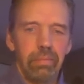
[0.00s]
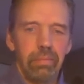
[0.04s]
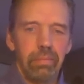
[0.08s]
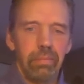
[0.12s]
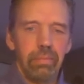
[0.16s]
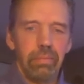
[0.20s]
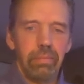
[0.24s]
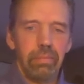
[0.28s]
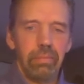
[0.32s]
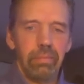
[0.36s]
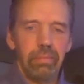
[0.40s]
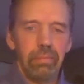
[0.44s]

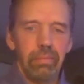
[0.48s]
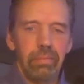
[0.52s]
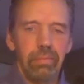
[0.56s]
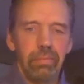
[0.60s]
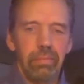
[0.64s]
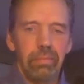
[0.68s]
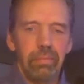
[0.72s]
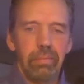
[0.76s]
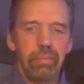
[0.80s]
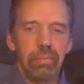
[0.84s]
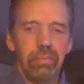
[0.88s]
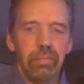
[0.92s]

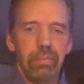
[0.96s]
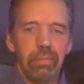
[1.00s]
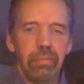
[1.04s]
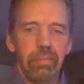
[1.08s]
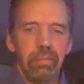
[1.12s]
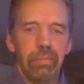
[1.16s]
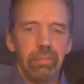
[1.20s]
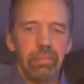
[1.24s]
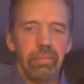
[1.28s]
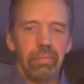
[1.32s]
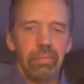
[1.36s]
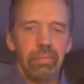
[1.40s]

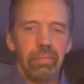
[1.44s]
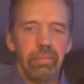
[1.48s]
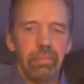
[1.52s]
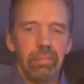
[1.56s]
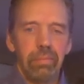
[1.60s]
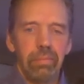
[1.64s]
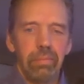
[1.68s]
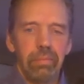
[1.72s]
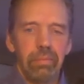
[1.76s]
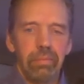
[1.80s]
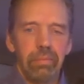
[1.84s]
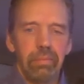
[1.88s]

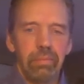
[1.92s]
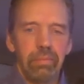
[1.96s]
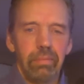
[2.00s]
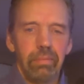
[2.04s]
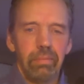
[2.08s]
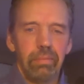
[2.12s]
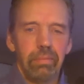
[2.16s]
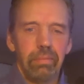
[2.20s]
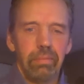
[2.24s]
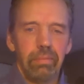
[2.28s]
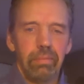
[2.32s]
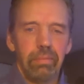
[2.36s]

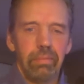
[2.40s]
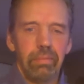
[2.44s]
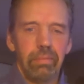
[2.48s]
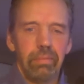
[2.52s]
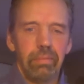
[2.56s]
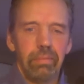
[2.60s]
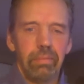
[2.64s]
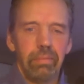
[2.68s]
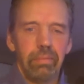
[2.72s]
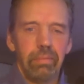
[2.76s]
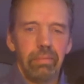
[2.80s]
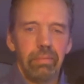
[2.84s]

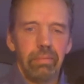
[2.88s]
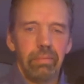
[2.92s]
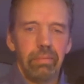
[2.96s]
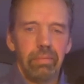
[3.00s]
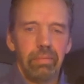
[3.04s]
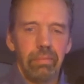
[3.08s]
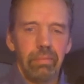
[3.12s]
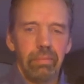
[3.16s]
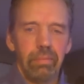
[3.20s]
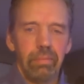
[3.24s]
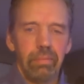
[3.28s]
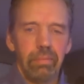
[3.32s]

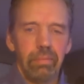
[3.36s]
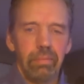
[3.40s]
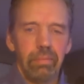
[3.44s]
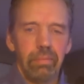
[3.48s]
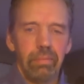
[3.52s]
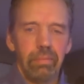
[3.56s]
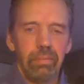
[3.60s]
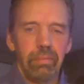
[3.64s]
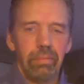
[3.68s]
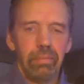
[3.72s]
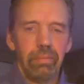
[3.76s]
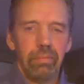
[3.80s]

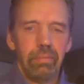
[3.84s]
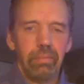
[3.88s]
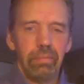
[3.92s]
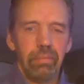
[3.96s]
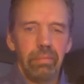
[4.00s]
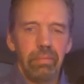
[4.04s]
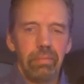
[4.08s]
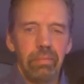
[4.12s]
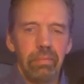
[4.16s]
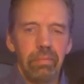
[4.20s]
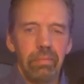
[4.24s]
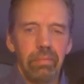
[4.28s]

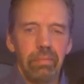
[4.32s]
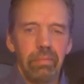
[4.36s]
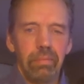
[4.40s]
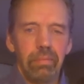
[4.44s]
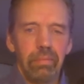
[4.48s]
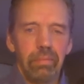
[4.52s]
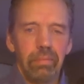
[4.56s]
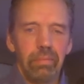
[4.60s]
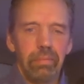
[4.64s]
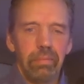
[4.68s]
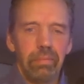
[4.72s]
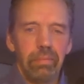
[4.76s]

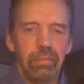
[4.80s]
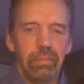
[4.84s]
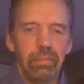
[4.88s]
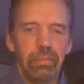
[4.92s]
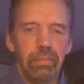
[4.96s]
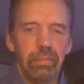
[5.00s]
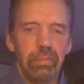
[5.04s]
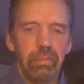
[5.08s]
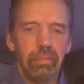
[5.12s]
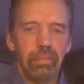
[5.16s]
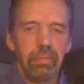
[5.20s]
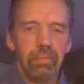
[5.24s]

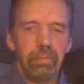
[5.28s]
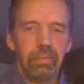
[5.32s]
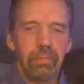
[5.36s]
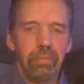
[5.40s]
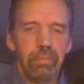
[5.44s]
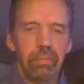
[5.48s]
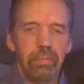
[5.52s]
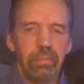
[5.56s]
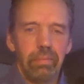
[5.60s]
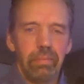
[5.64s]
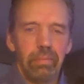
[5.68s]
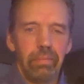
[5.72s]

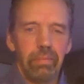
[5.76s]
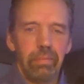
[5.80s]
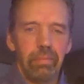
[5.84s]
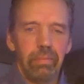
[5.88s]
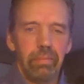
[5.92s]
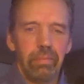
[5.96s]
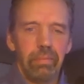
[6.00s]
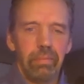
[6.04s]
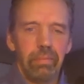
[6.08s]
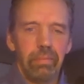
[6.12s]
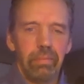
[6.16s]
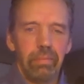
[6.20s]

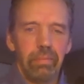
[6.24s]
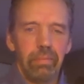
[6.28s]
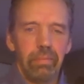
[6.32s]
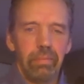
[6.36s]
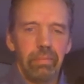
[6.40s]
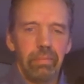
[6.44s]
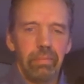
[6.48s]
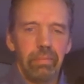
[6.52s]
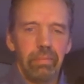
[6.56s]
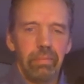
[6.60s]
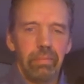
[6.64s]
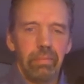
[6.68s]

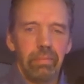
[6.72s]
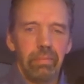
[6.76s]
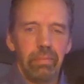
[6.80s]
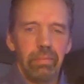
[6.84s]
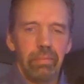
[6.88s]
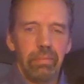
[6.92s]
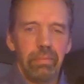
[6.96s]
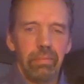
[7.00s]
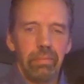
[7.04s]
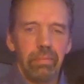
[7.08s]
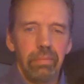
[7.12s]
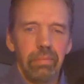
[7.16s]

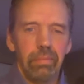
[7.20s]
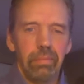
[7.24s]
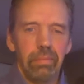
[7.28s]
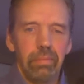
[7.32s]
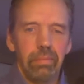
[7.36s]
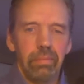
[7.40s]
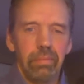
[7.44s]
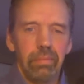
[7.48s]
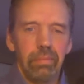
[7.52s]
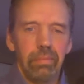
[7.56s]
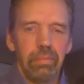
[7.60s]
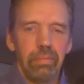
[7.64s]

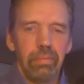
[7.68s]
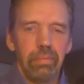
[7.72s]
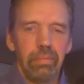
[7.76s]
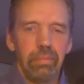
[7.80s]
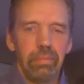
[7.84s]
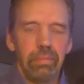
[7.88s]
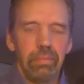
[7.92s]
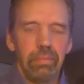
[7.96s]
The person shown says nothing.